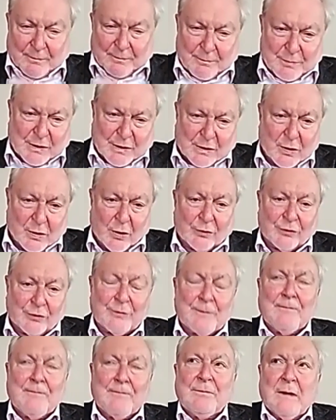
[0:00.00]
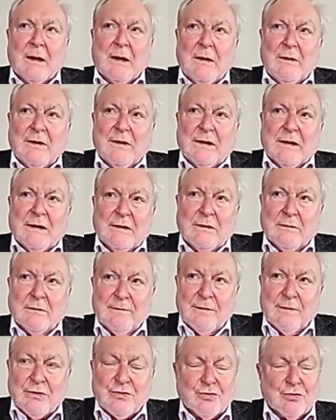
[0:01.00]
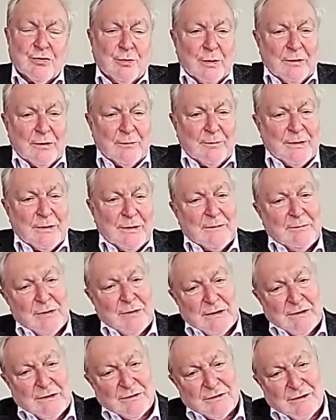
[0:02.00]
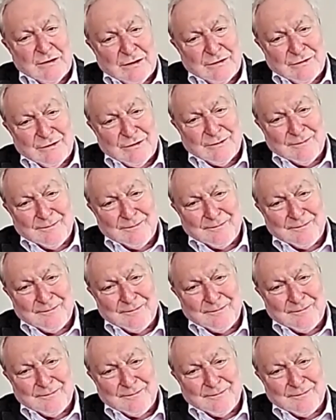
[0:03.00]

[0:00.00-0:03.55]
Because the individual will have been means tested.